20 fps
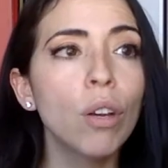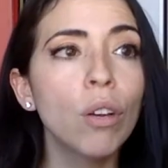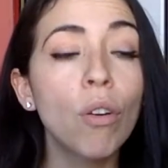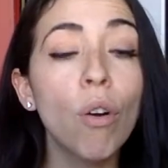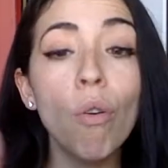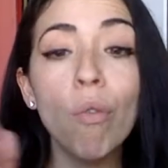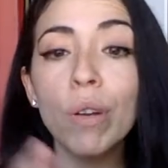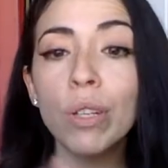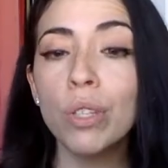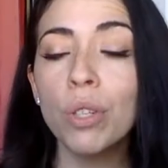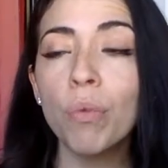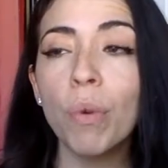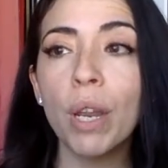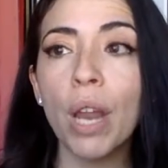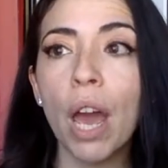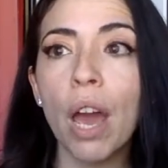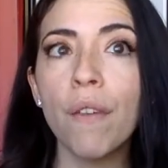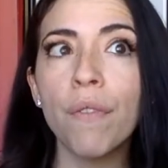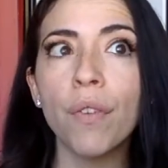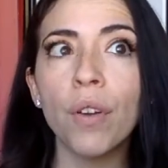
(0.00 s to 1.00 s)
Go into
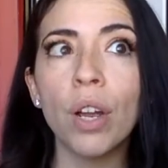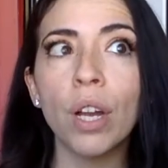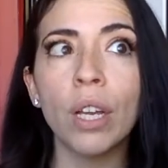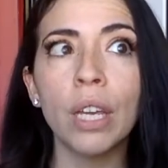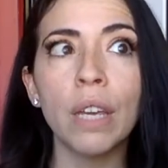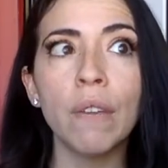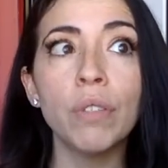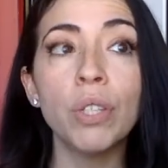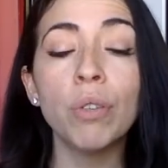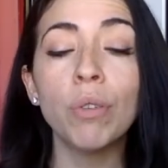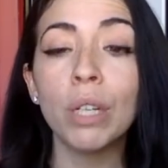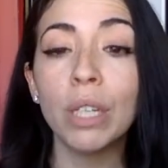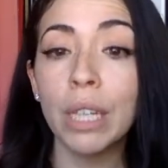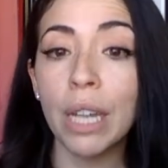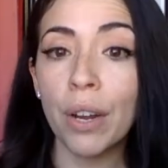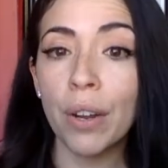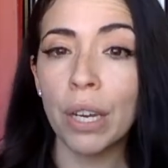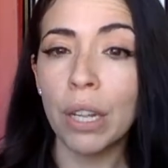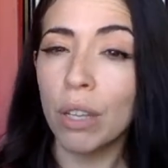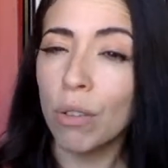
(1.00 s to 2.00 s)
whatever gives you
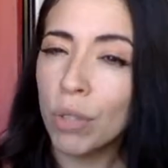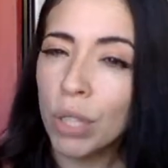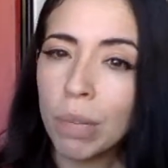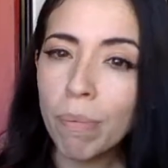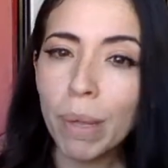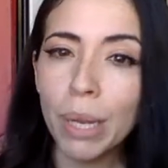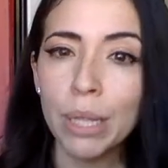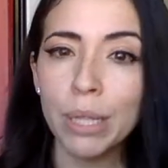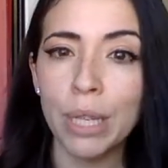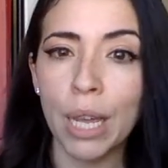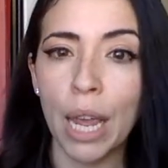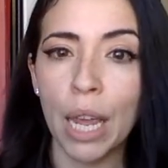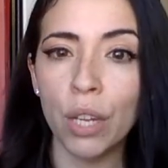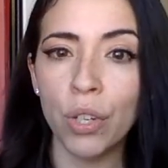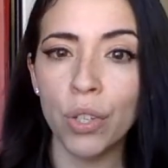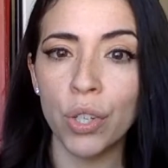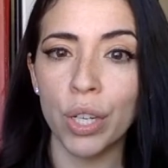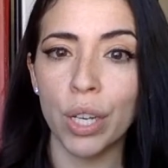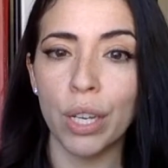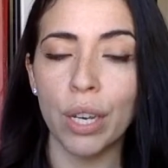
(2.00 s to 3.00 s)
clarity, usually
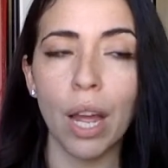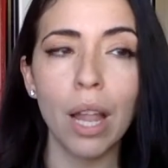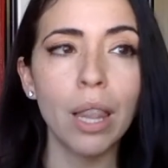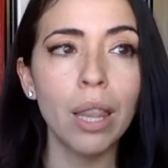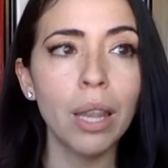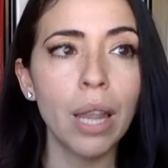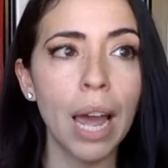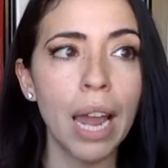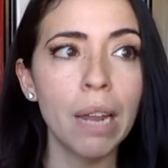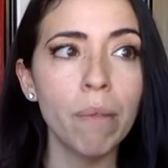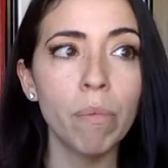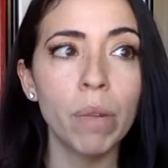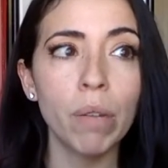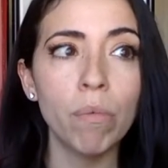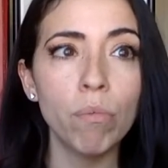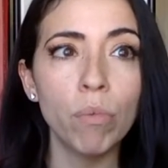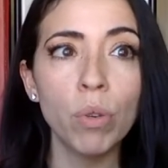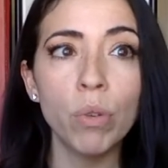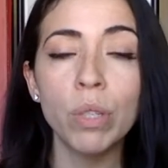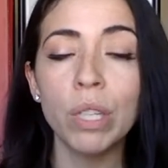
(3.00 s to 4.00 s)
meditation, alignment,
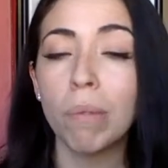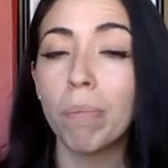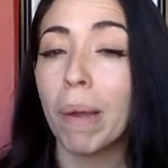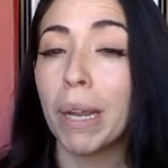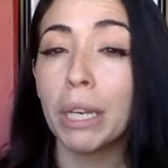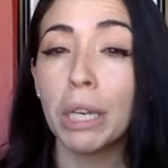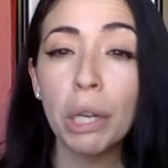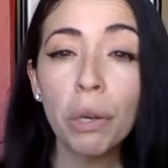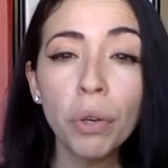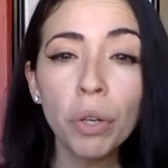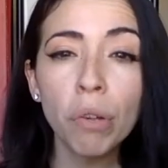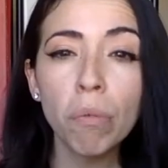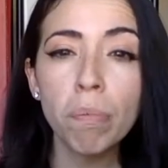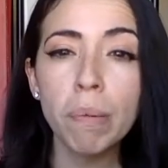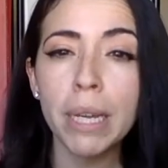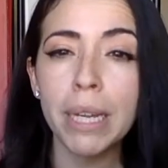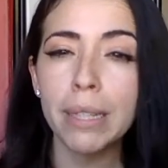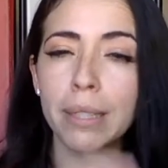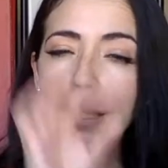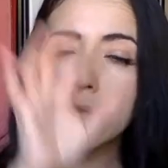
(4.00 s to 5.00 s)
music, binaural
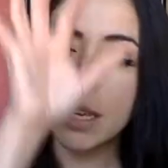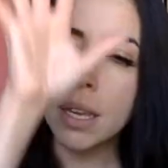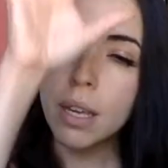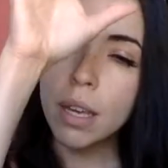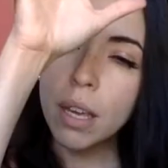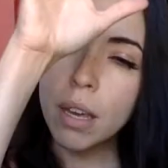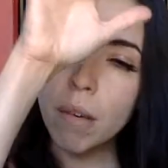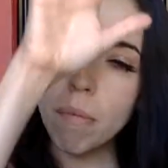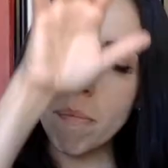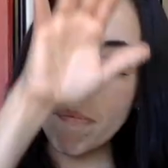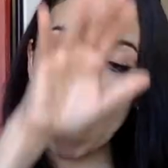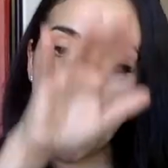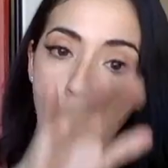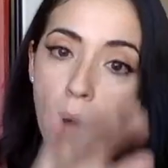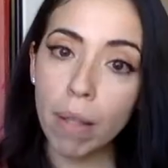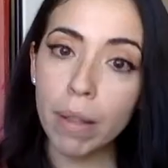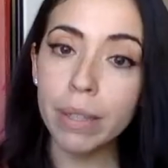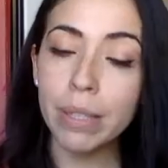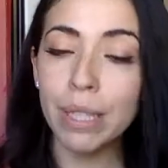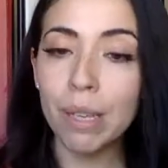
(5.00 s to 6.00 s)
beats.
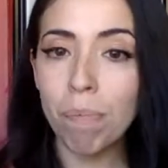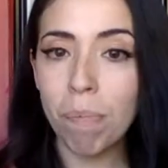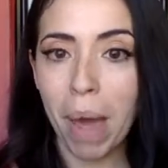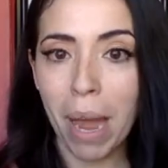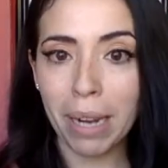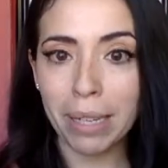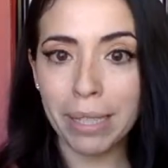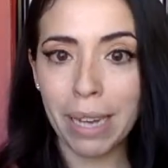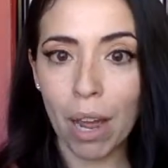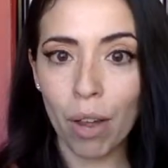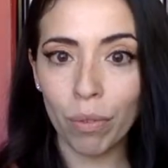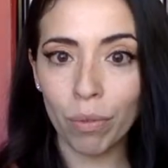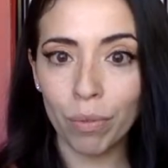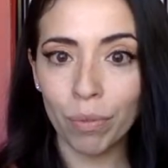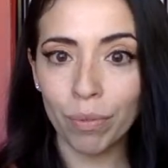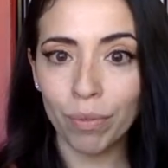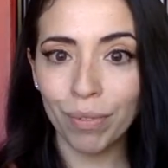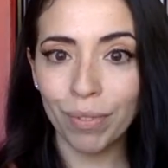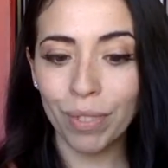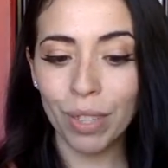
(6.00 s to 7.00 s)
Balance it back down.
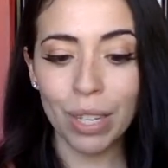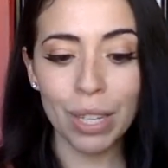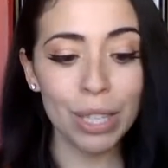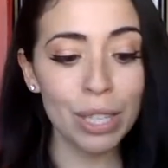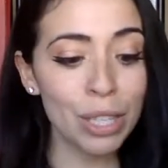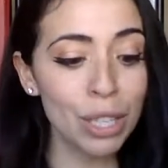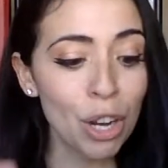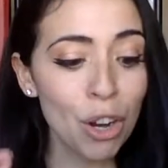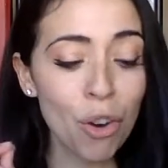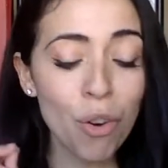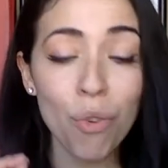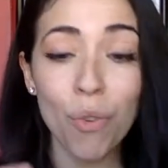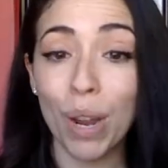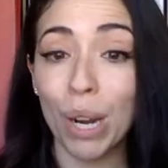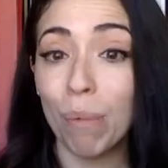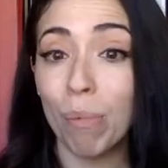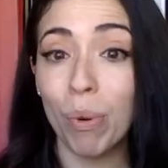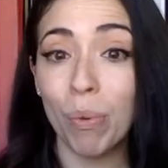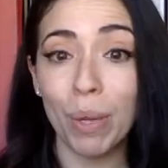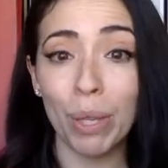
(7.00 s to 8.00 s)
This is an
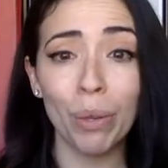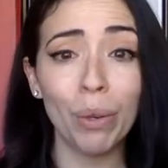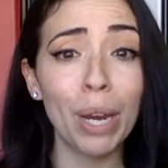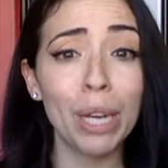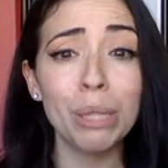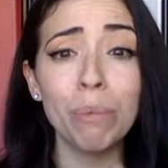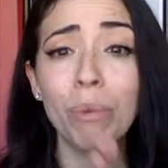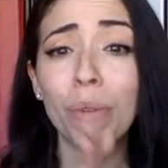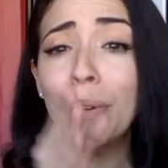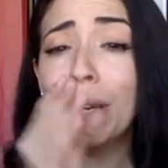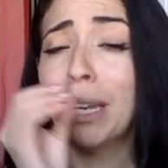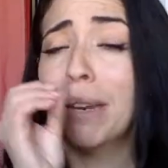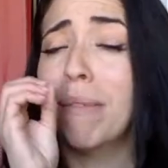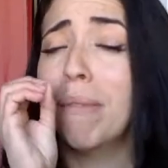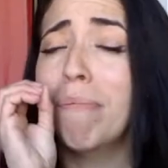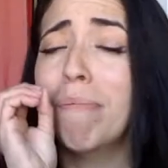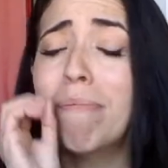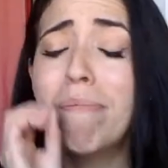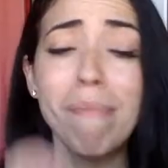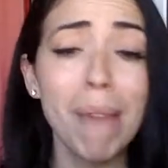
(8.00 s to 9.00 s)
incredible week. You guys are moving in an
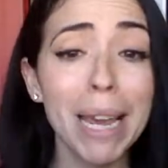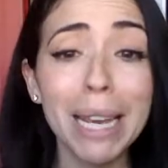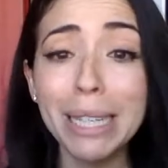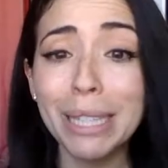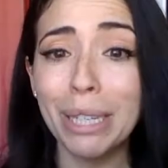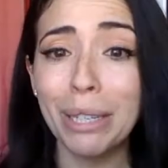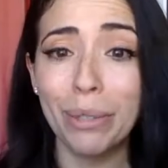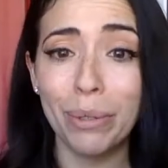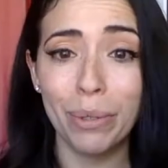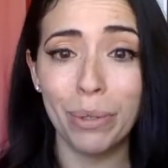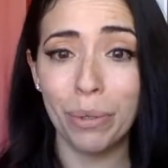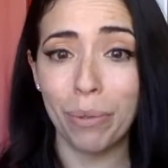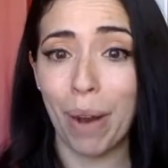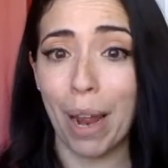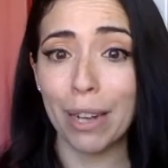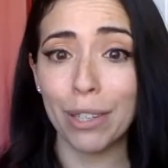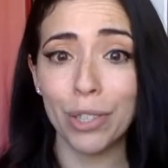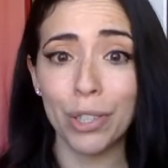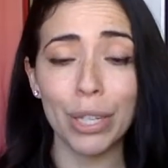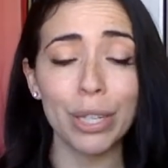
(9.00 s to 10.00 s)
amazing new
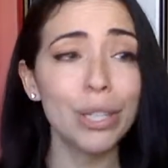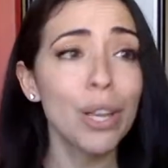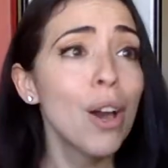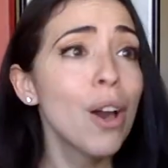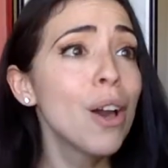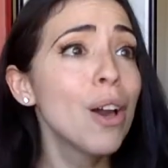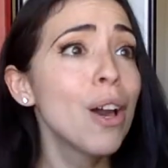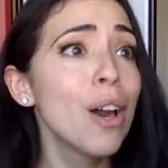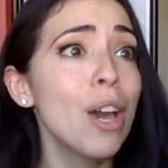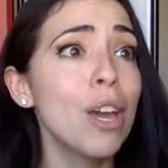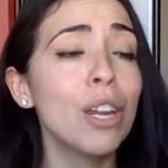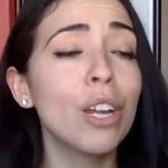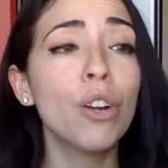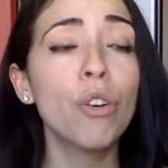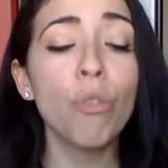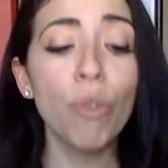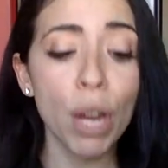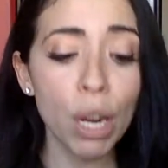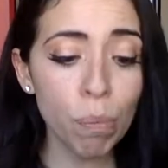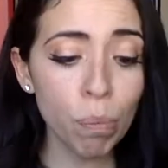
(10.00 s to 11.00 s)
direction, an
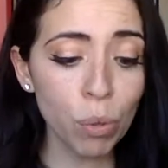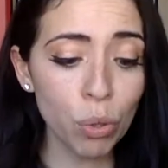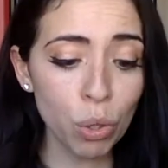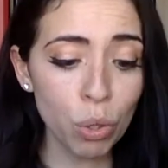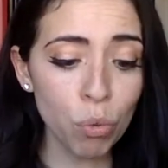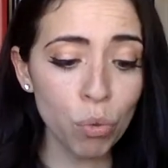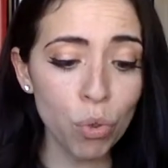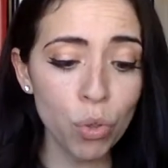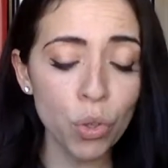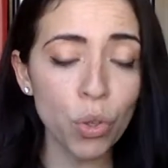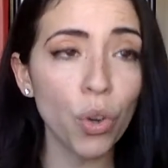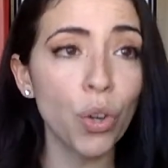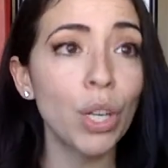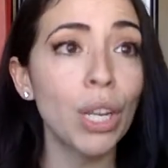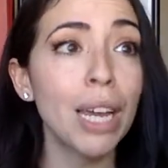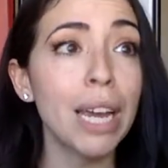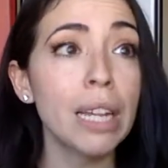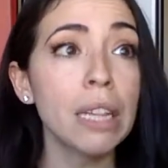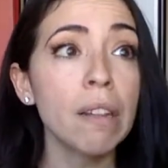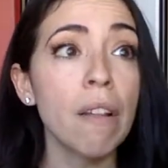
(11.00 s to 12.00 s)
incredible new
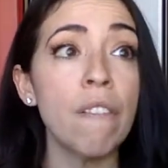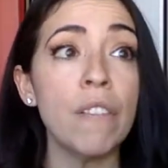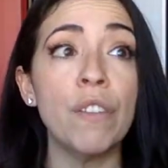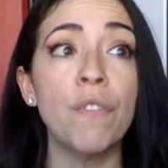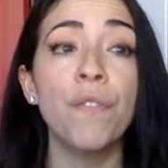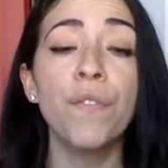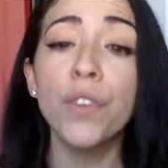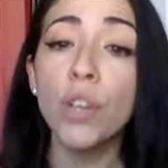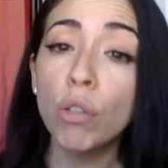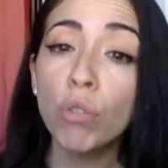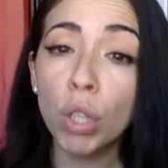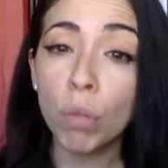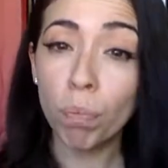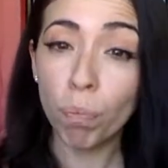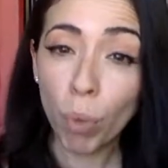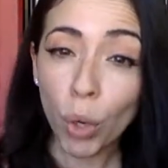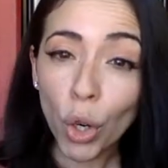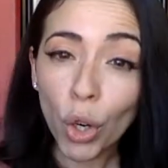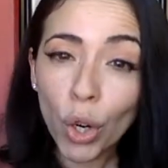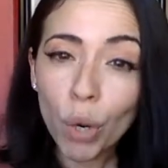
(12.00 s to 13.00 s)
journey that's filled
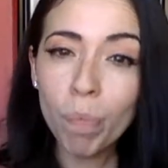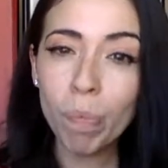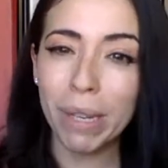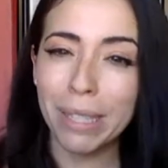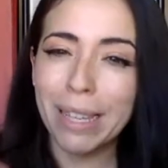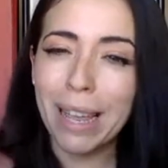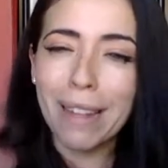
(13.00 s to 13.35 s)
with purpose,